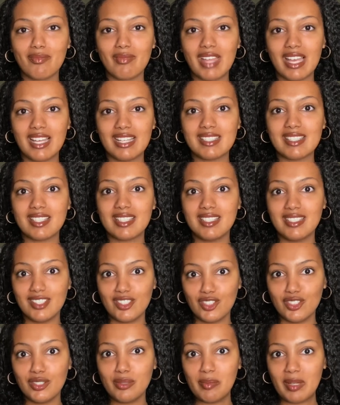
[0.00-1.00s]
it's a
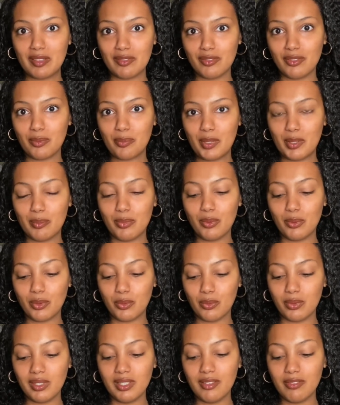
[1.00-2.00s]
conditioner meant for people with
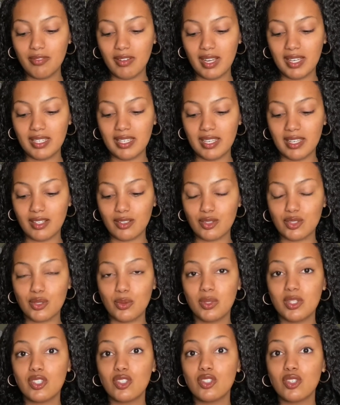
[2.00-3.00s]
really fine hair, so
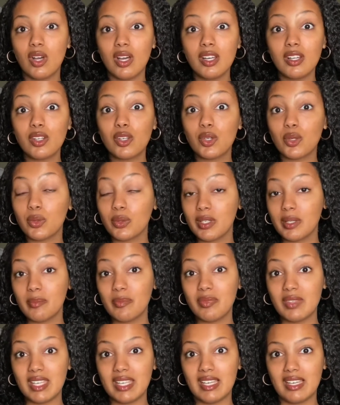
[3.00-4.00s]
it's not a cream
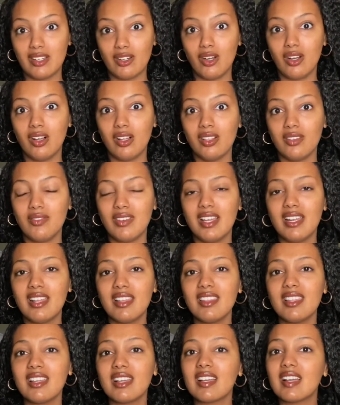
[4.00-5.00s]
thing at all. If
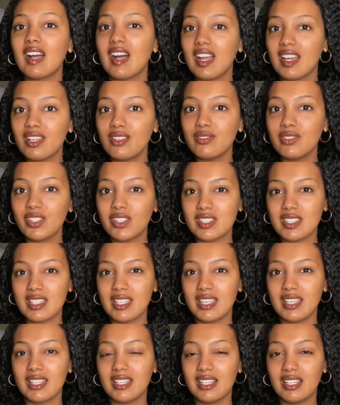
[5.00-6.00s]
anything, it kind of looks
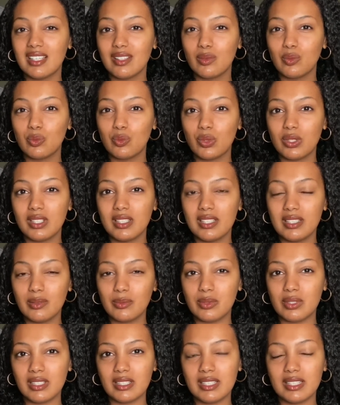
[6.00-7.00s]
like a
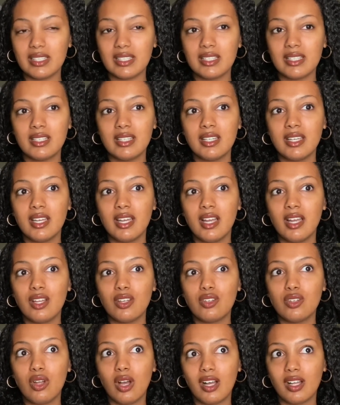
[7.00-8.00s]
really
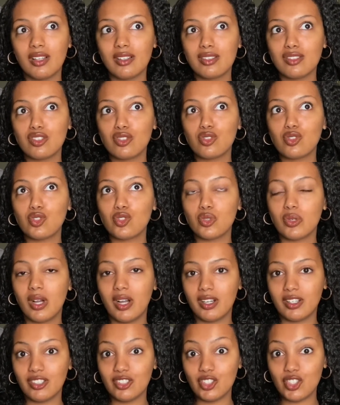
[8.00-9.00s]
not
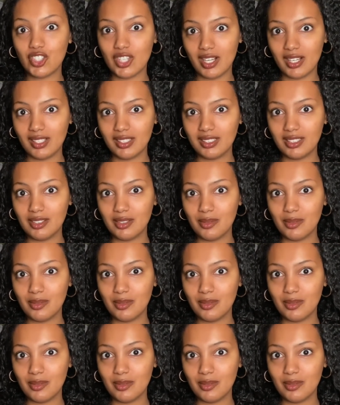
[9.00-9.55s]
strong gel.